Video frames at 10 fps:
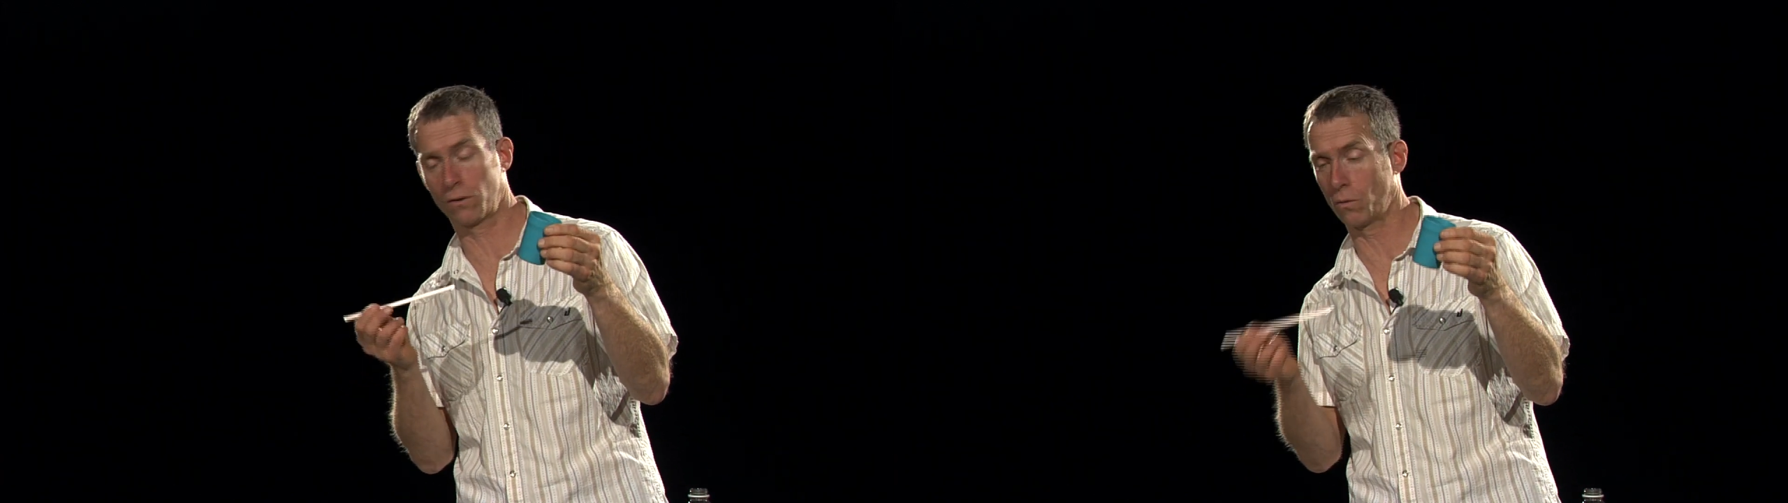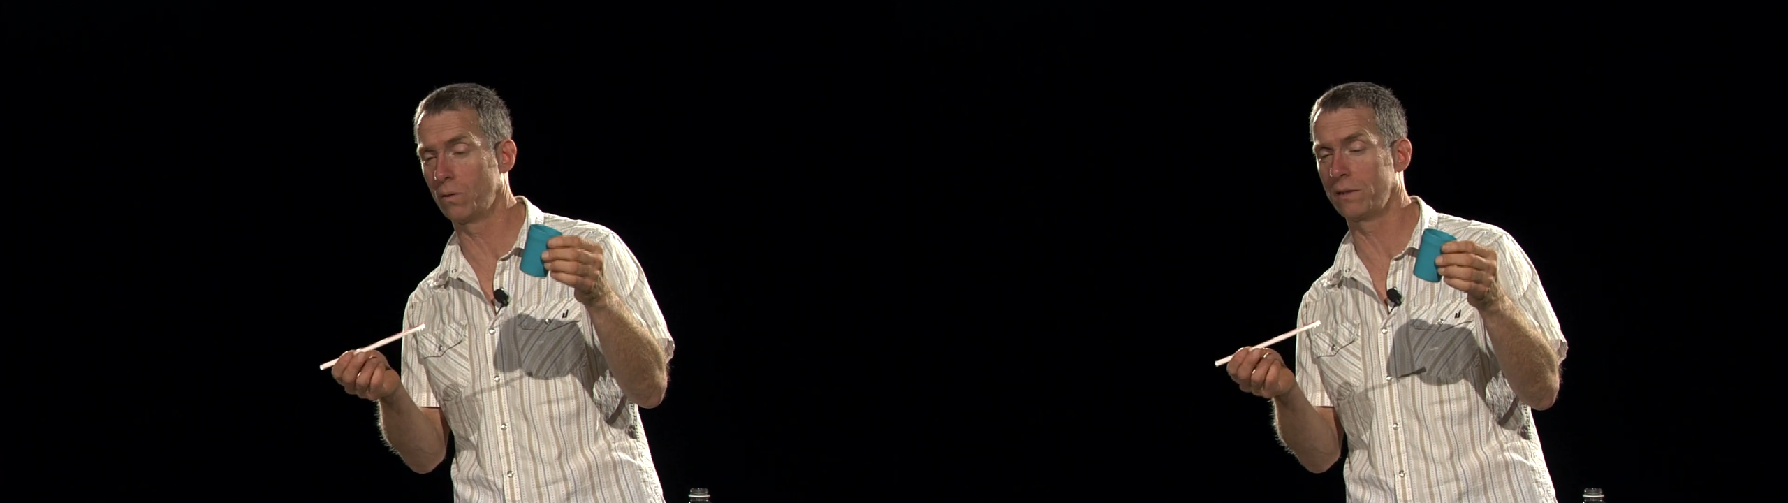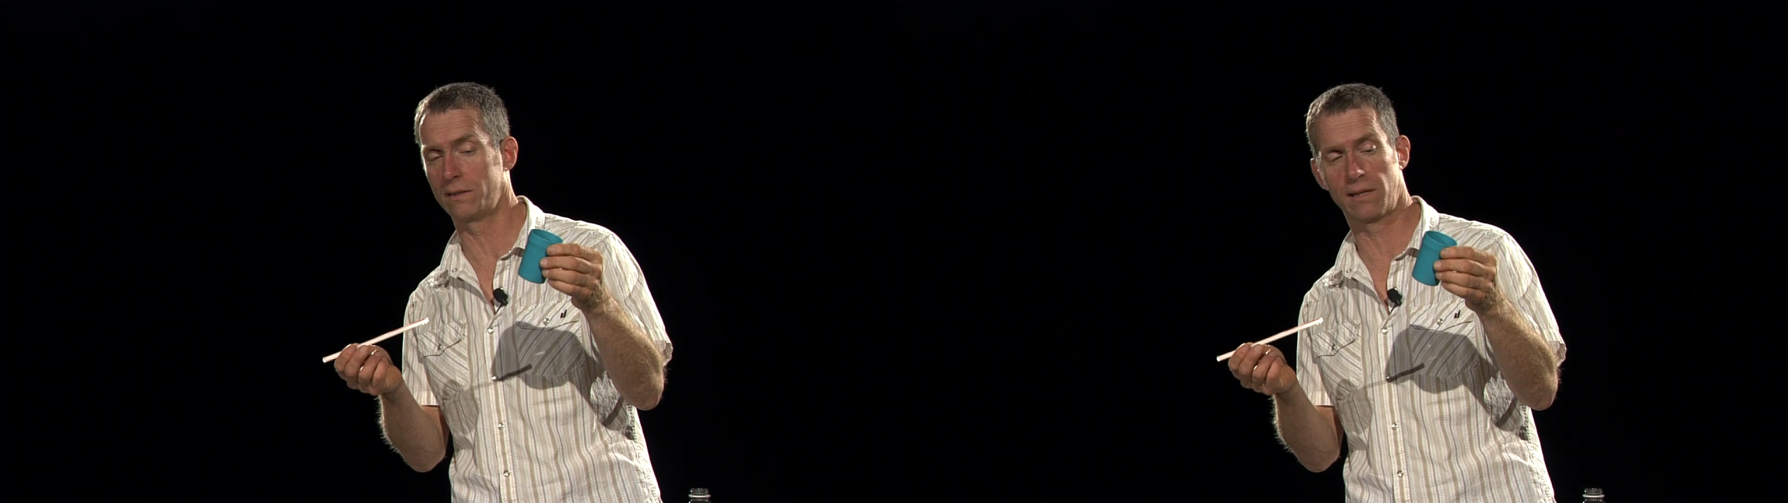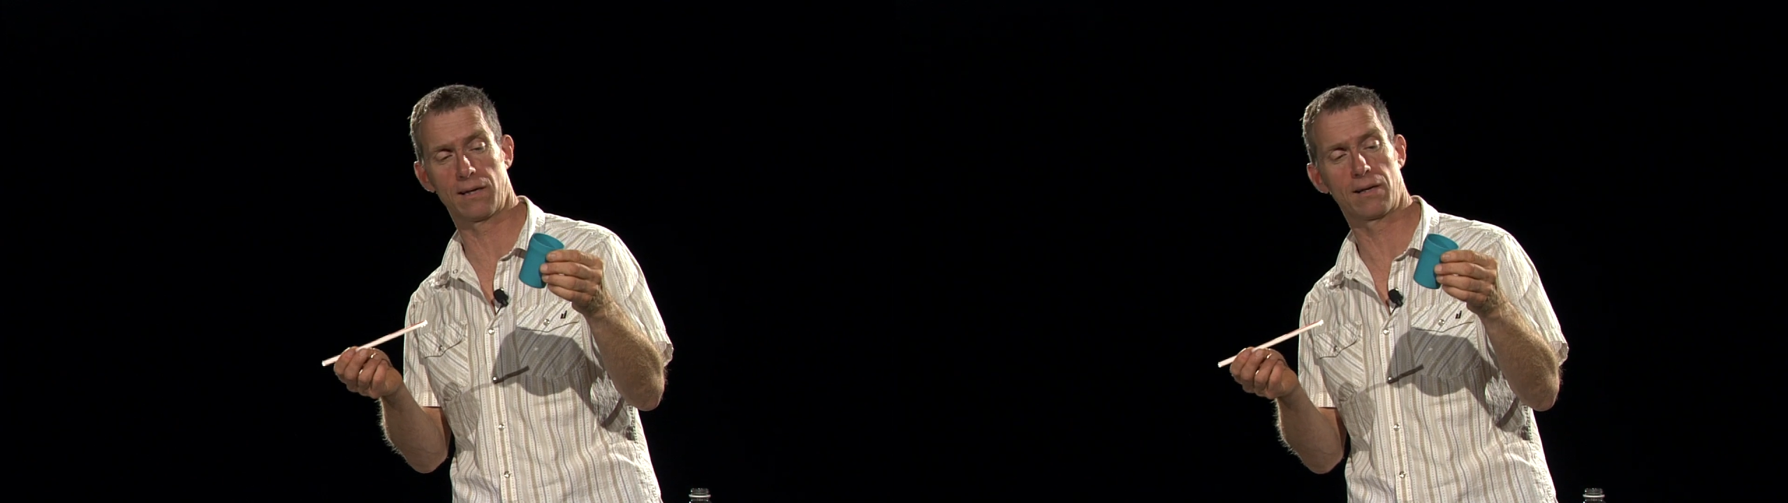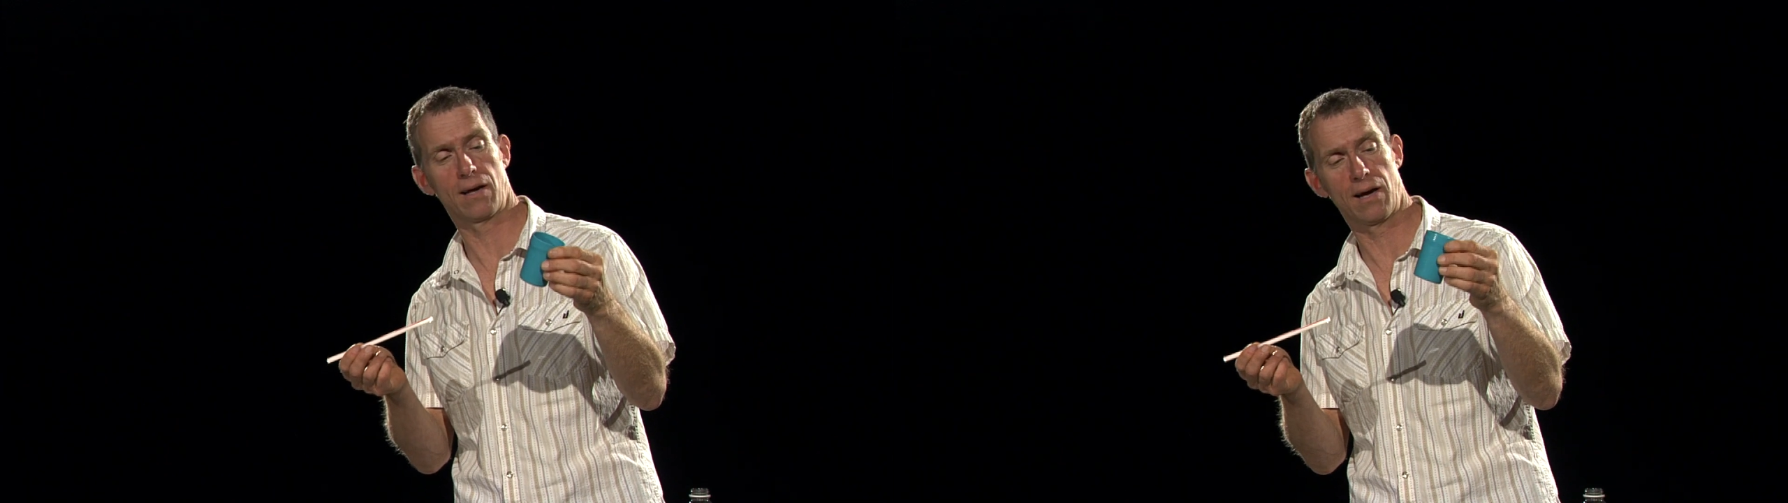coolest
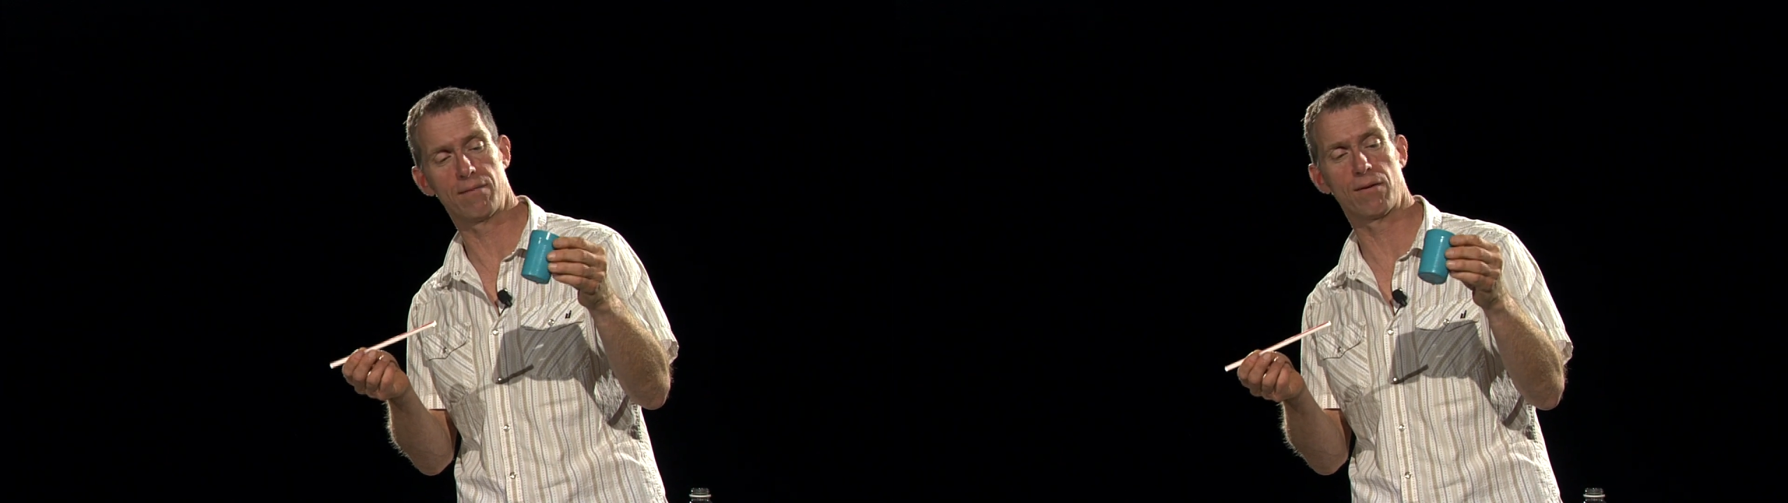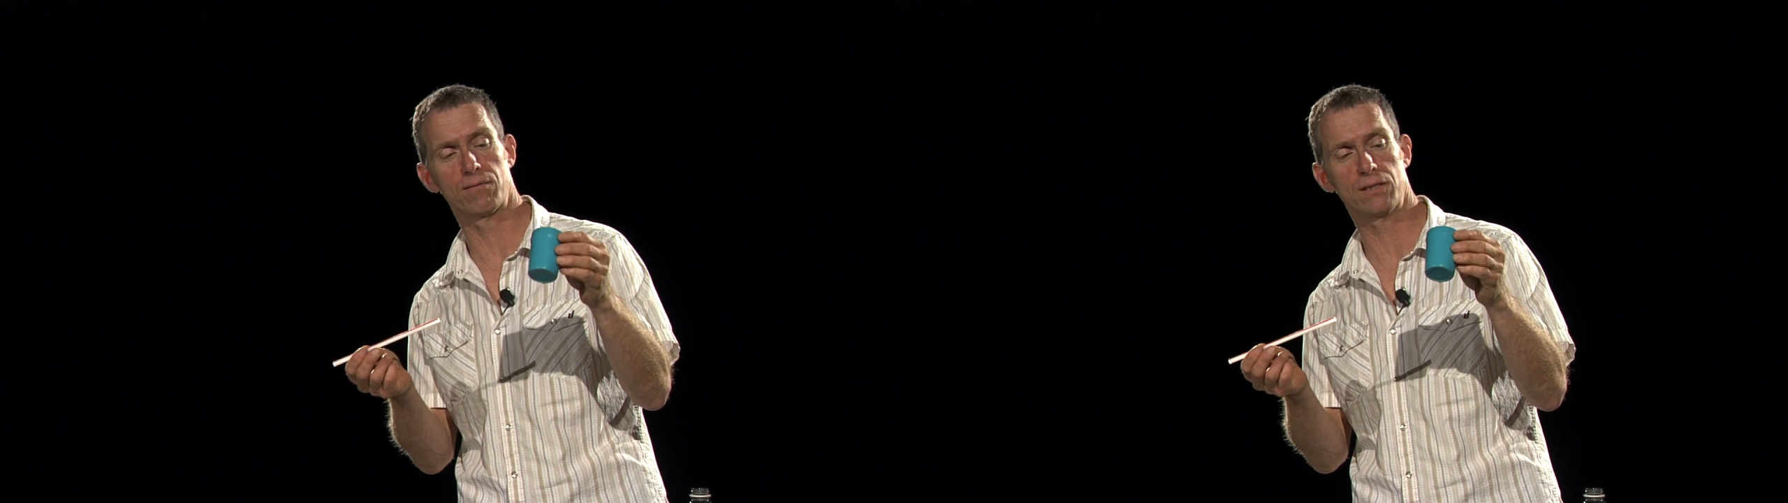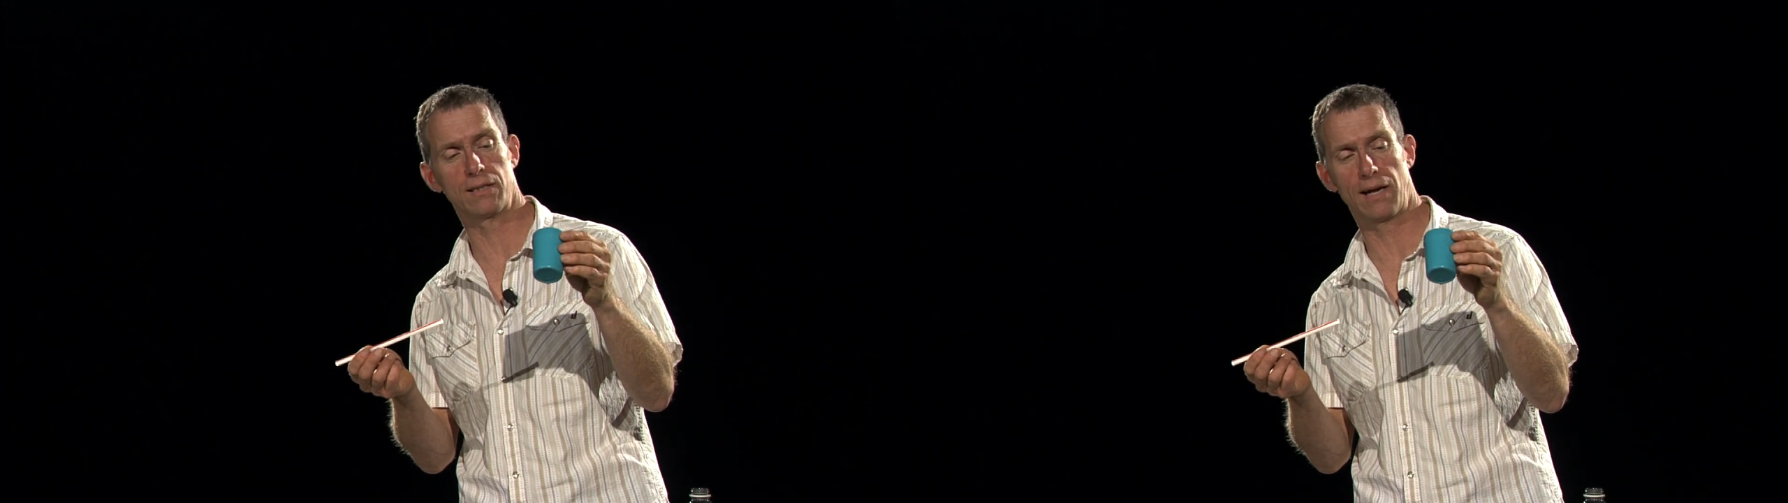thing I've ever seen.